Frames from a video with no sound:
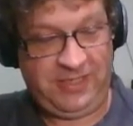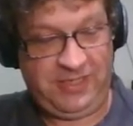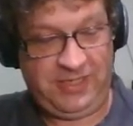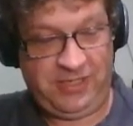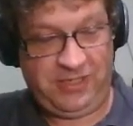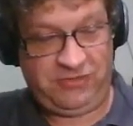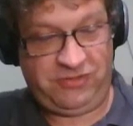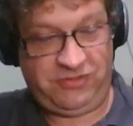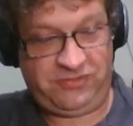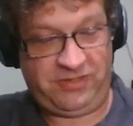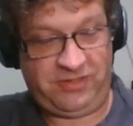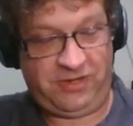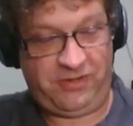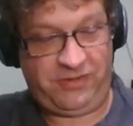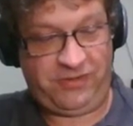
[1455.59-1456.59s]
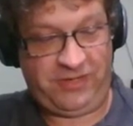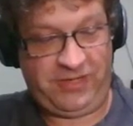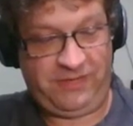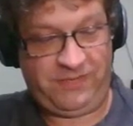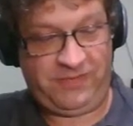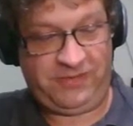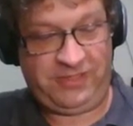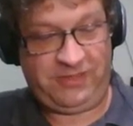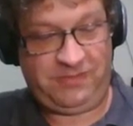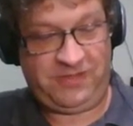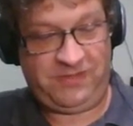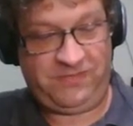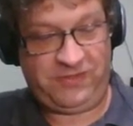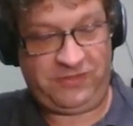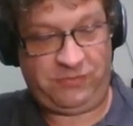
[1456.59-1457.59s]
integers there are that are evenly
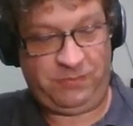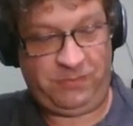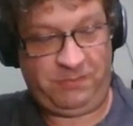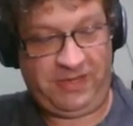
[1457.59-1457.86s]
divisible